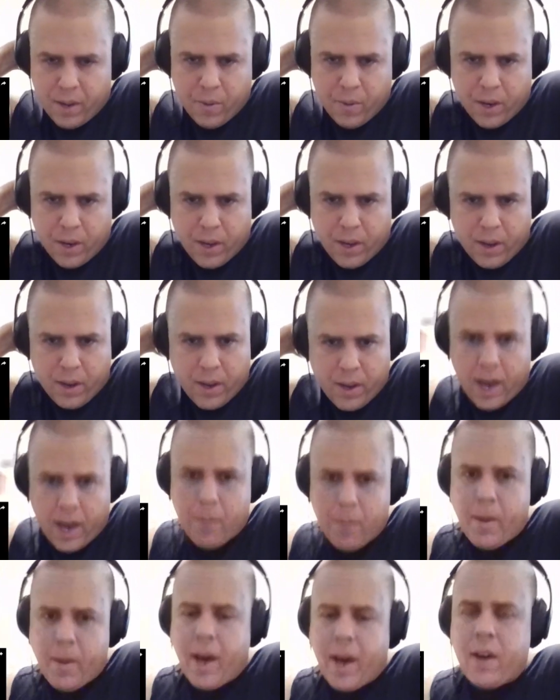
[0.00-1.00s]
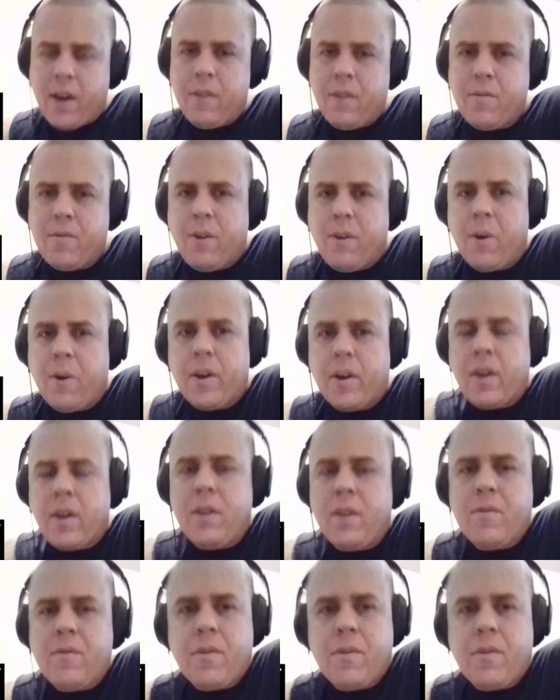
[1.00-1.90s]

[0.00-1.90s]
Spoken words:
when he came back and fought again